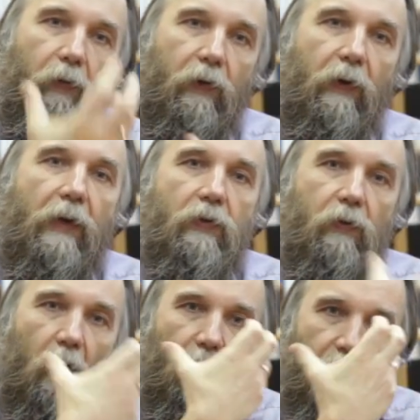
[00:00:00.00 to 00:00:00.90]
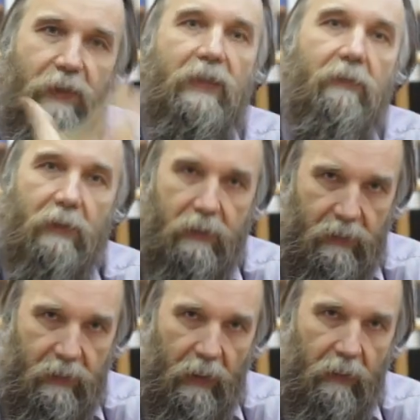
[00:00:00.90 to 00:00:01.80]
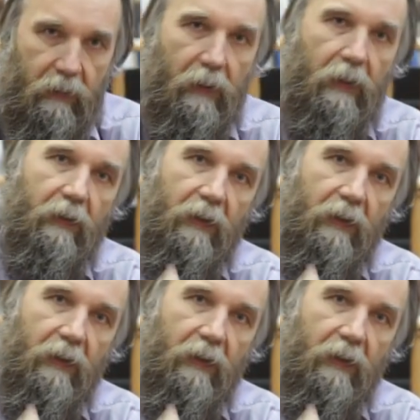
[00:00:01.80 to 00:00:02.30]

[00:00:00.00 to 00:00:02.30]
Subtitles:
creation of civil society. And the